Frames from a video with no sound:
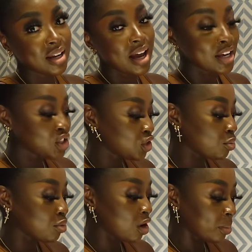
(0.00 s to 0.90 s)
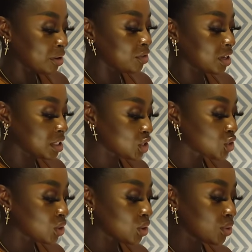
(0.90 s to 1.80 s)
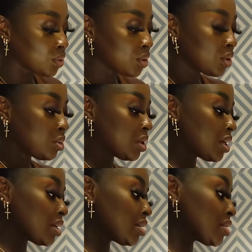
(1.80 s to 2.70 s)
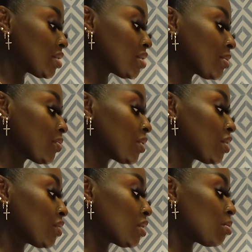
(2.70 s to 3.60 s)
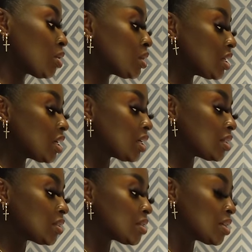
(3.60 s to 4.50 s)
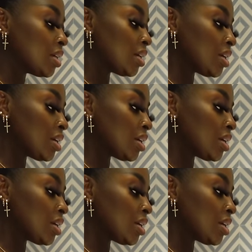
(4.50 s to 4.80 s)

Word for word: I should have brought my Fendi shawl because of the multicolors.